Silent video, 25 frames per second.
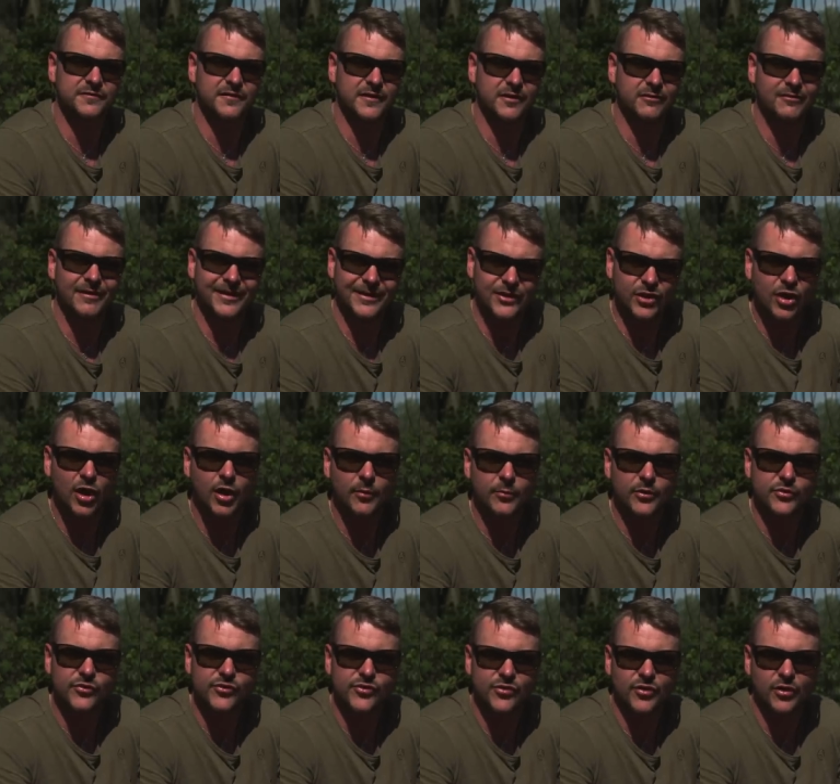feel like
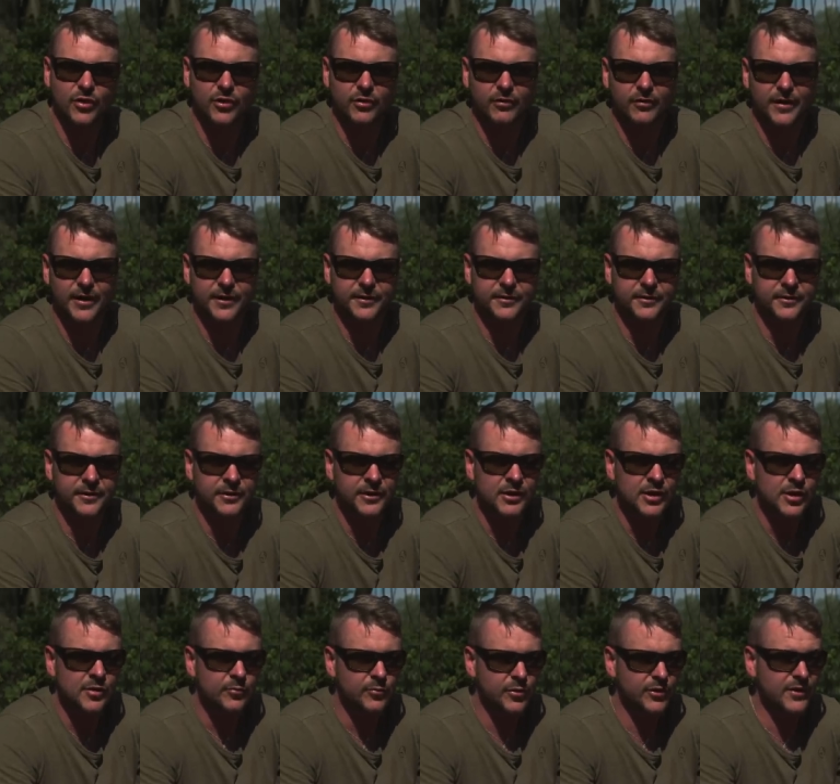common sort of land.
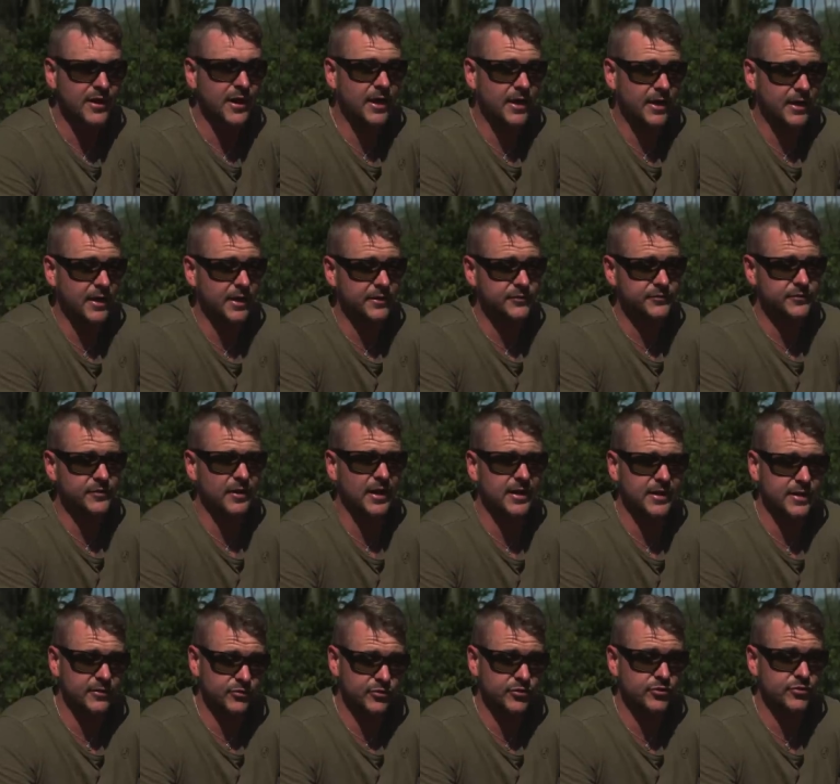But yeah, I had
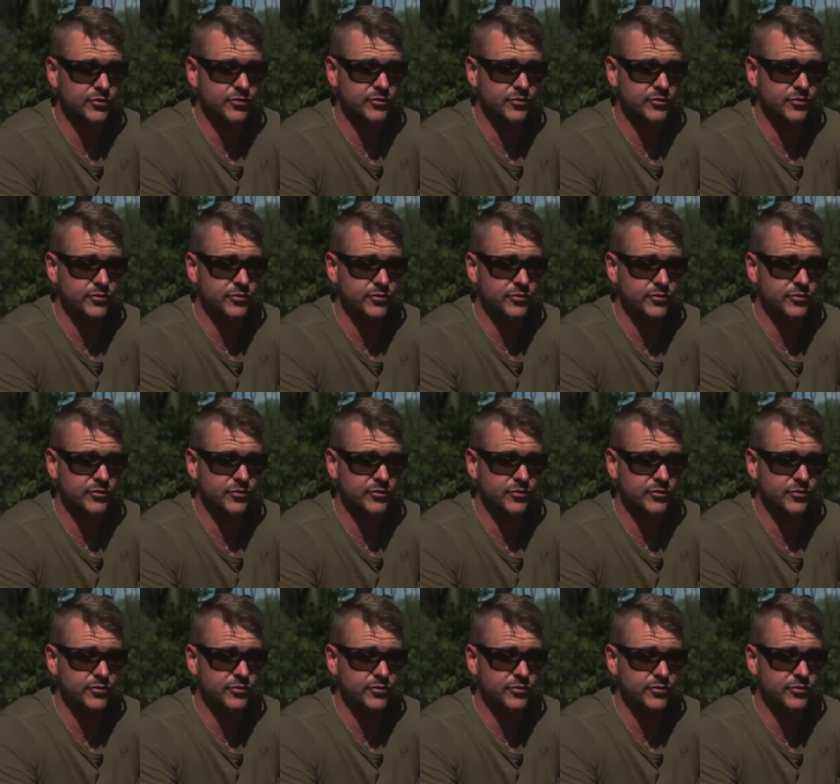I had